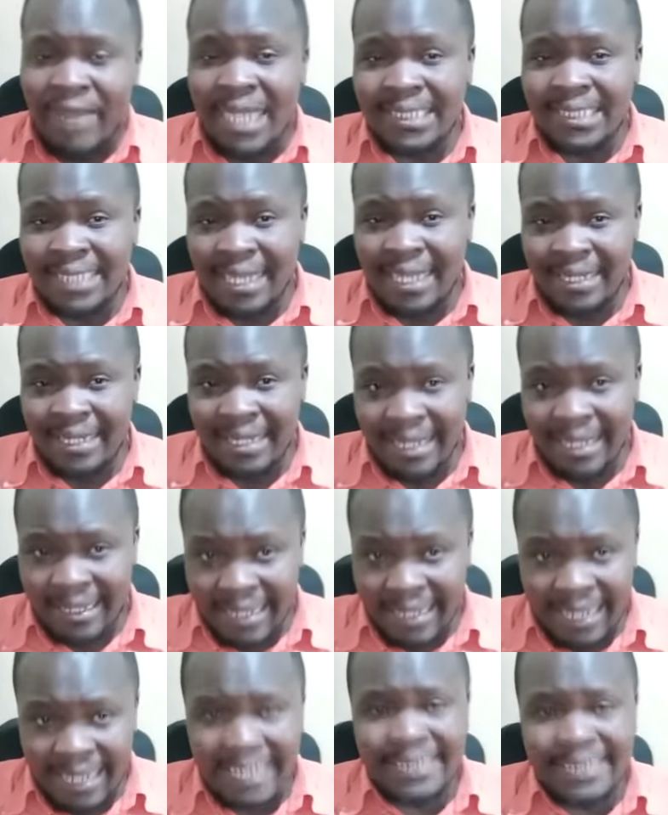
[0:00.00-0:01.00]
That's an
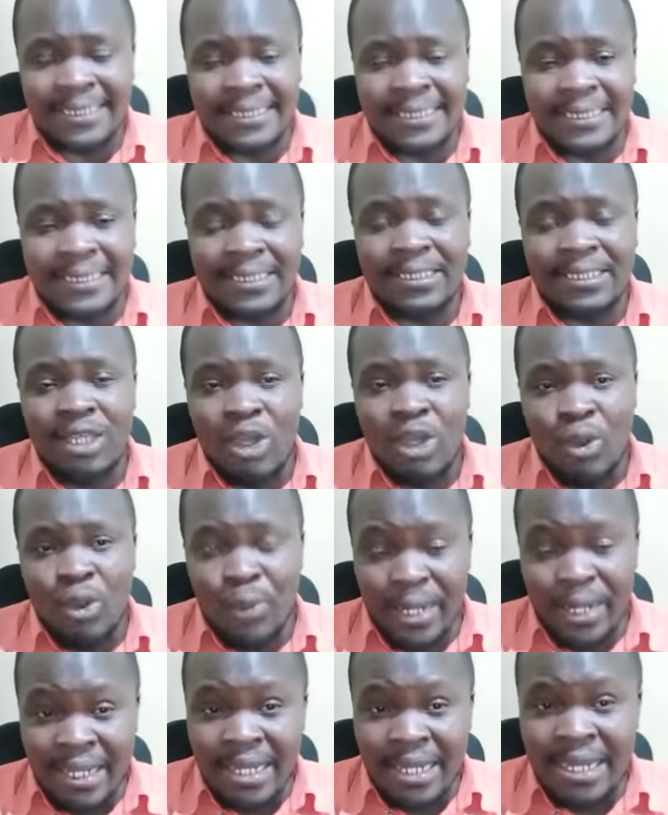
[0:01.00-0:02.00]
analysis
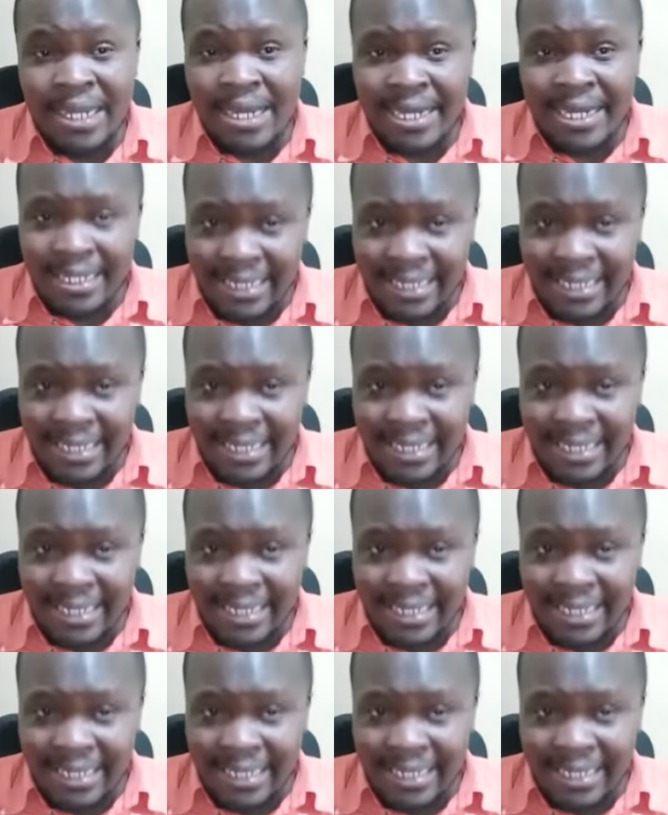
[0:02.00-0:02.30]
we did